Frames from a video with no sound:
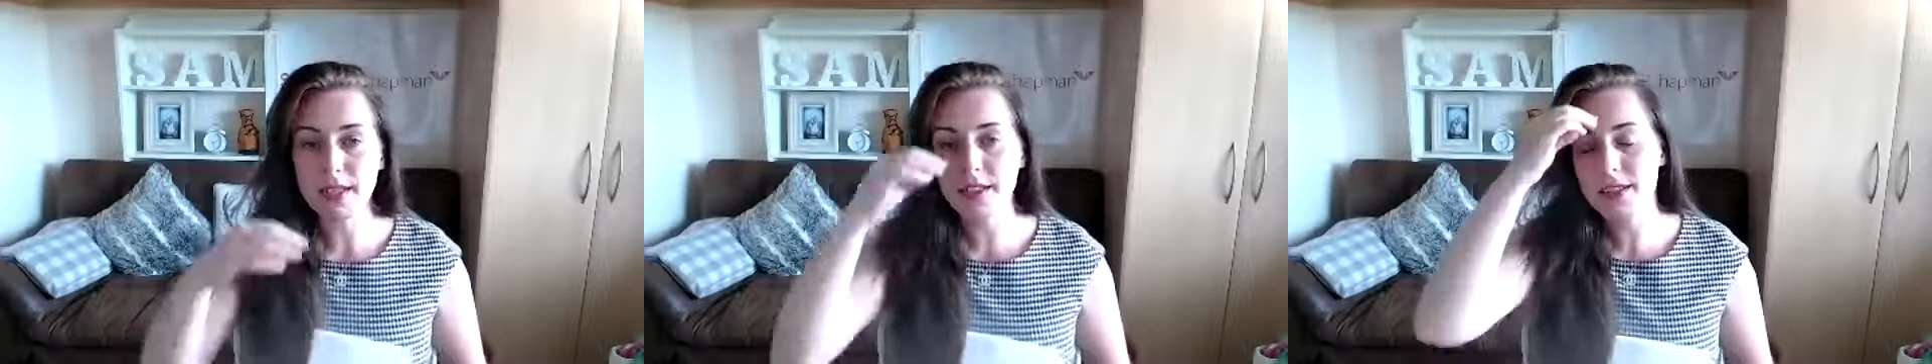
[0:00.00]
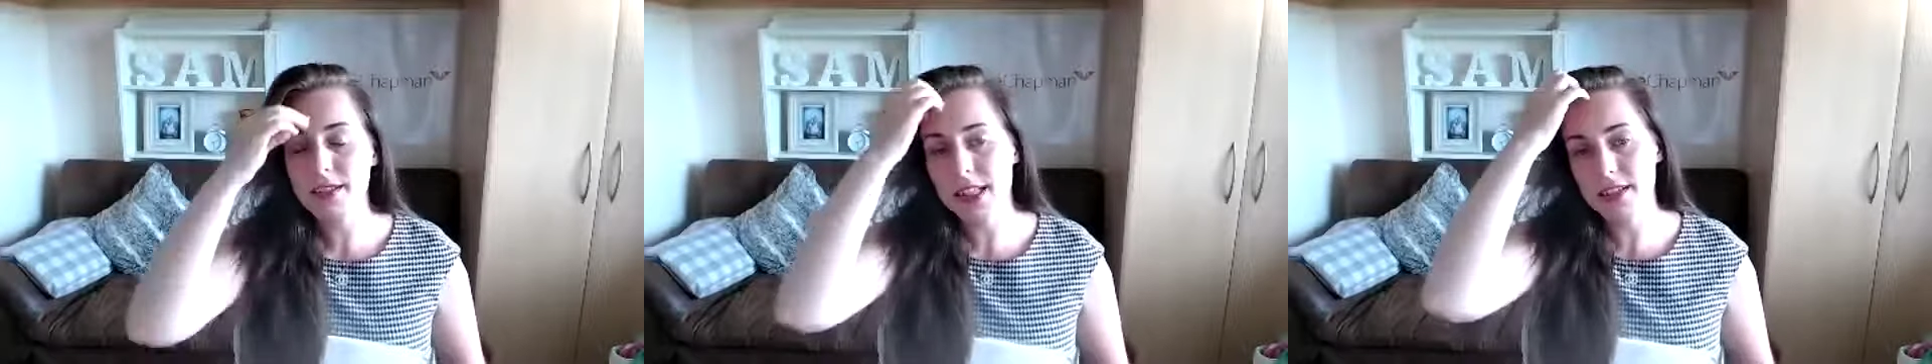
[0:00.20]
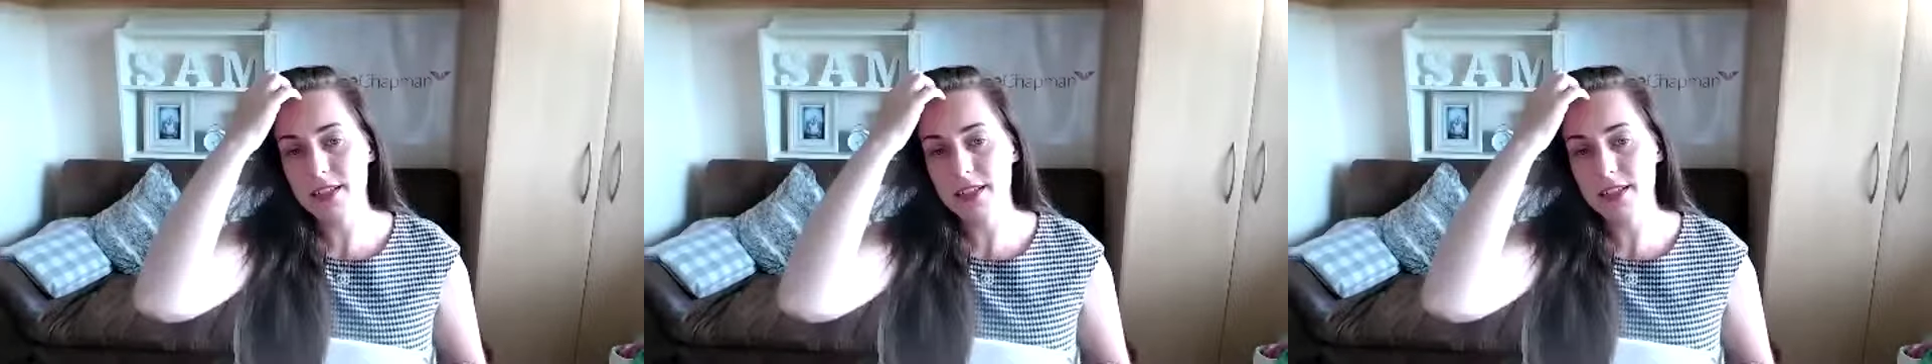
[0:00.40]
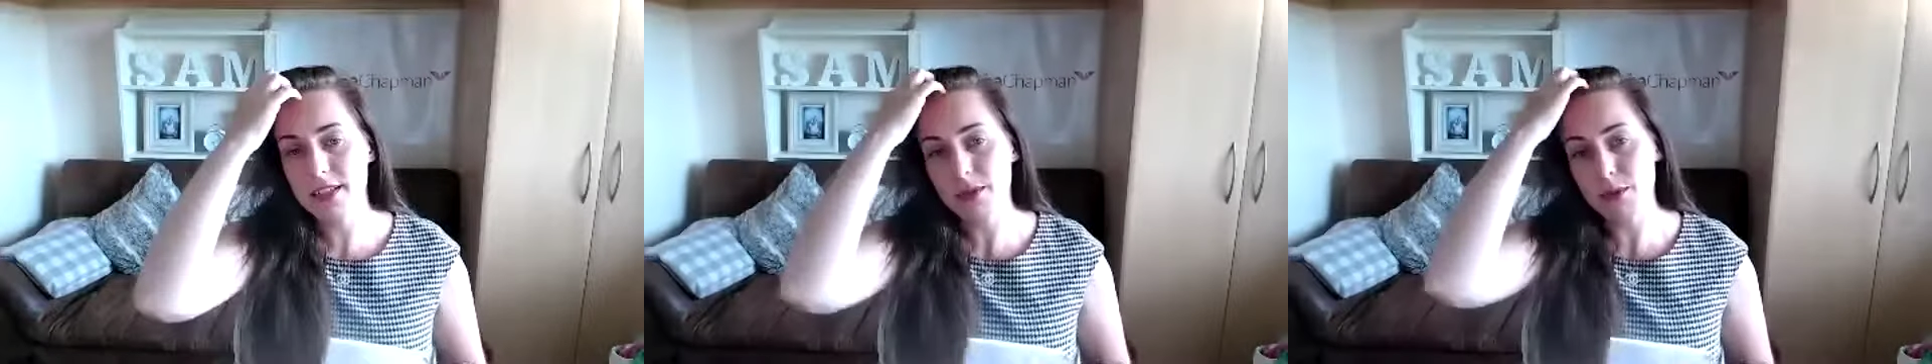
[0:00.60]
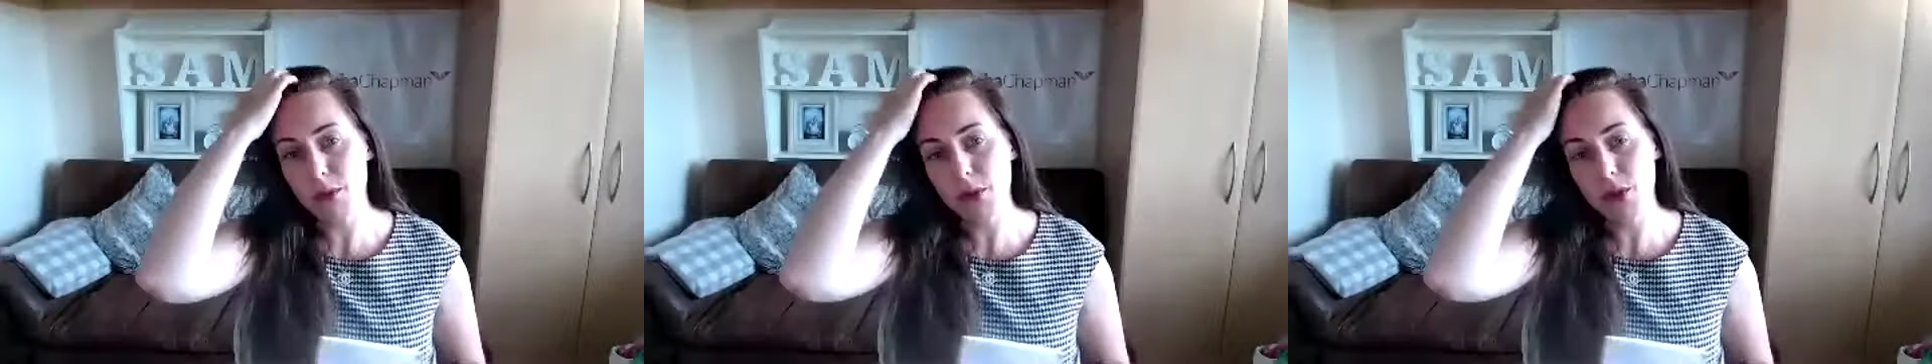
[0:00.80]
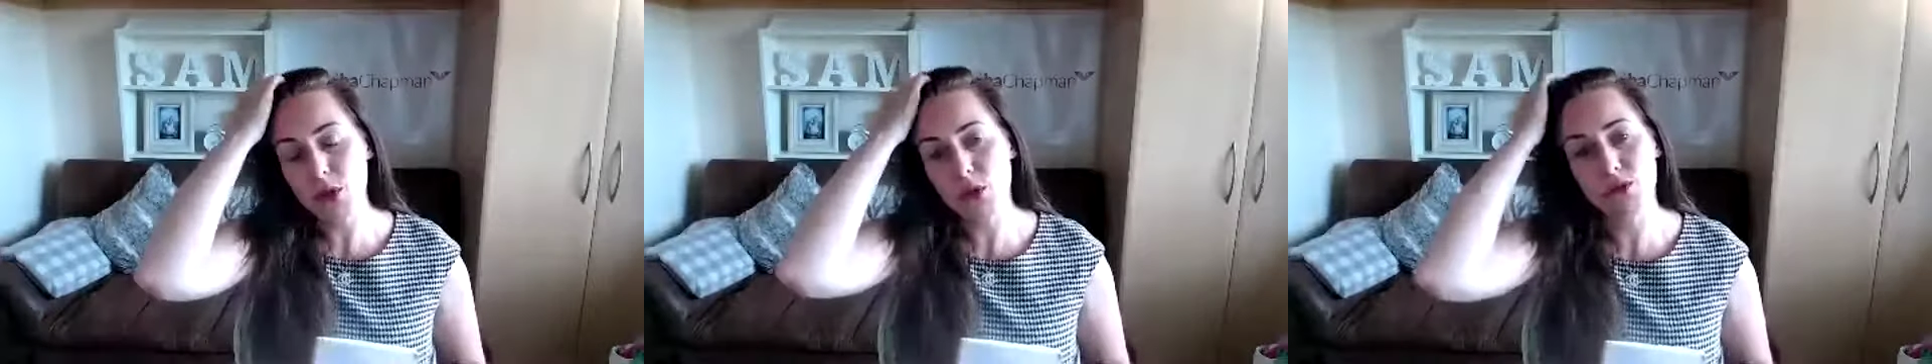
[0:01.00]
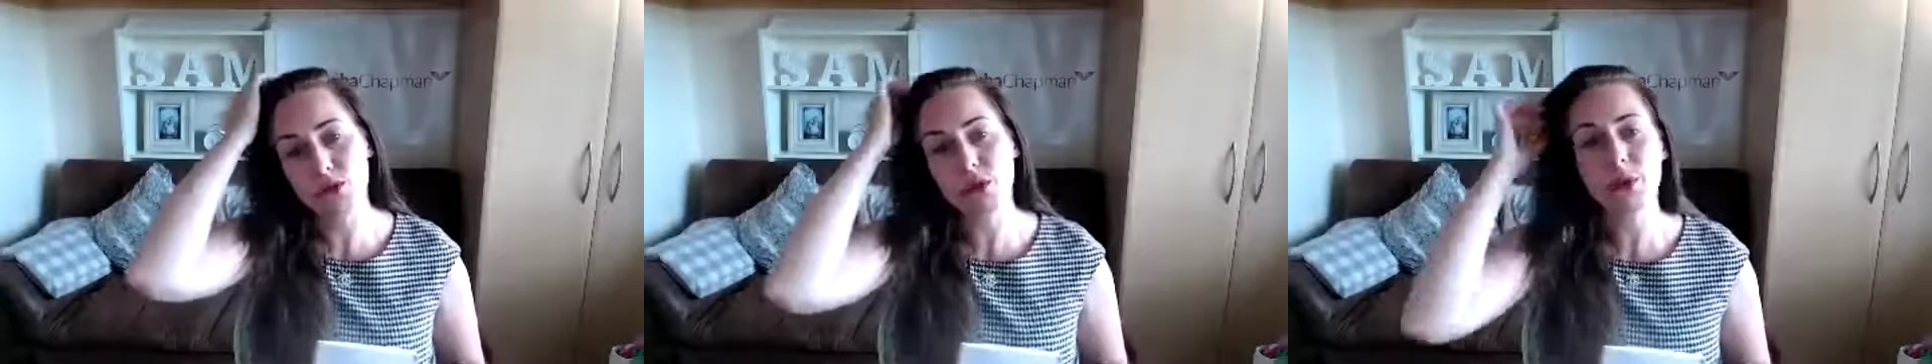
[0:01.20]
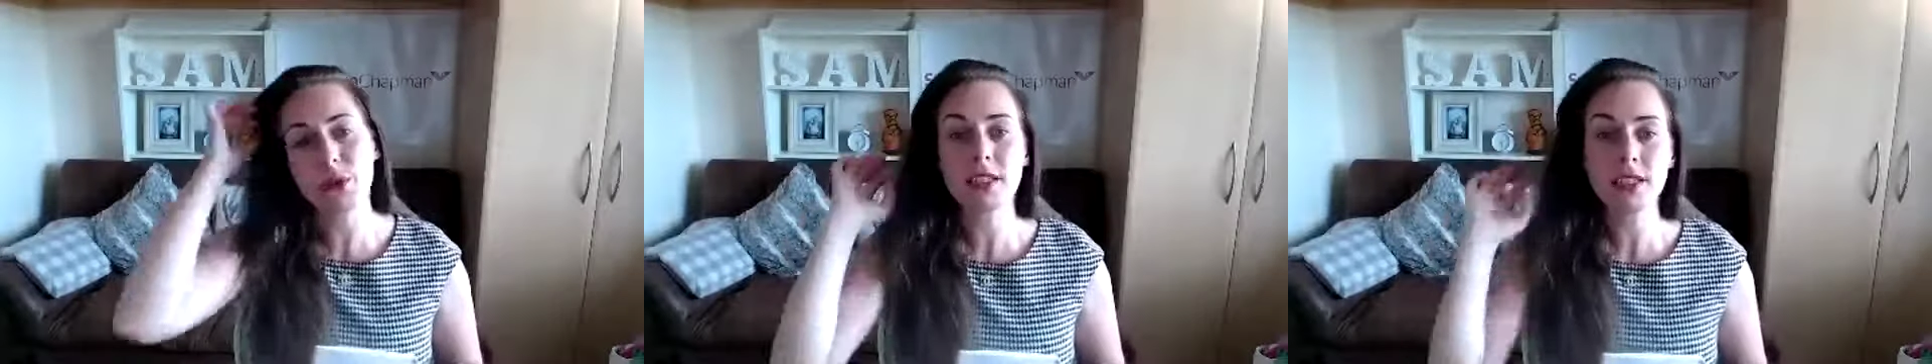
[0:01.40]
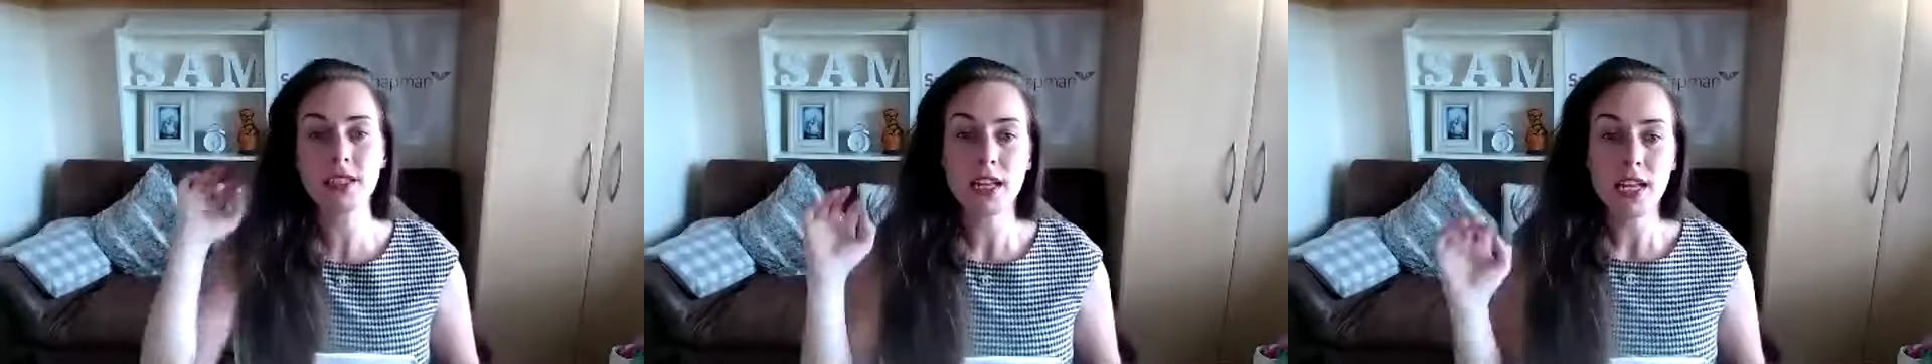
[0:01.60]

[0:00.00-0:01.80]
a system, and we talked through it,